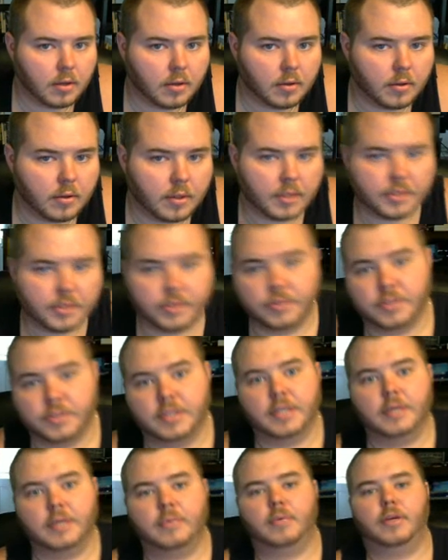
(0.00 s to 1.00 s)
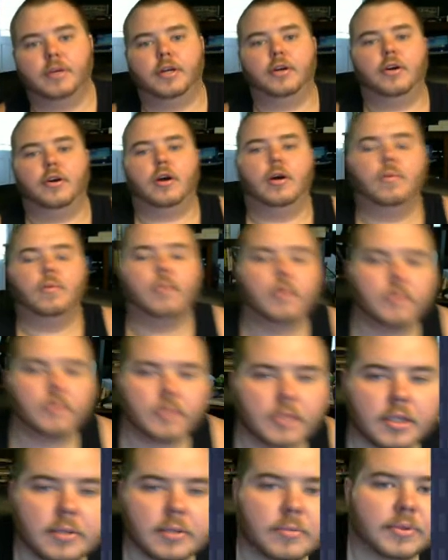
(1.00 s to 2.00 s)
As you see, we're
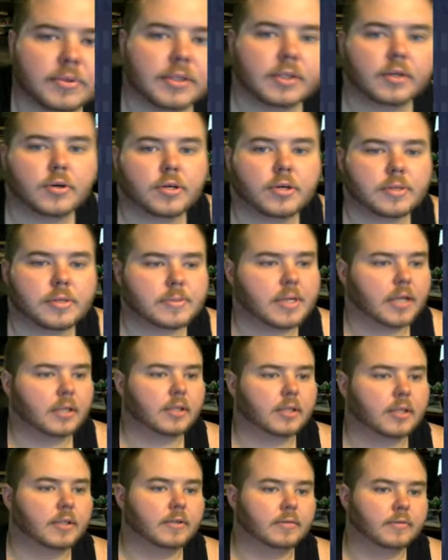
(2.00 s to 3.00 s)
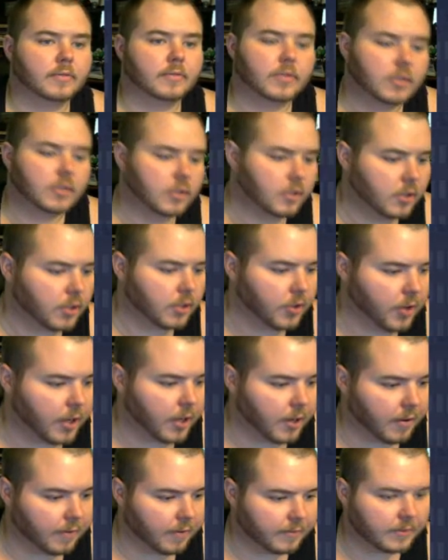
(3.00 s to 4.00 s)
almost done with our objectives, just to
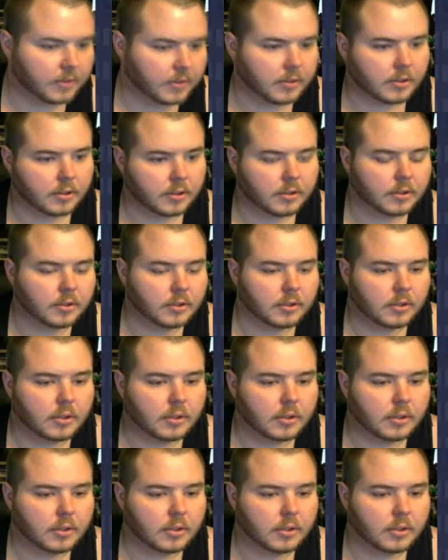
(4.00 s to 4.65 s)
create offices.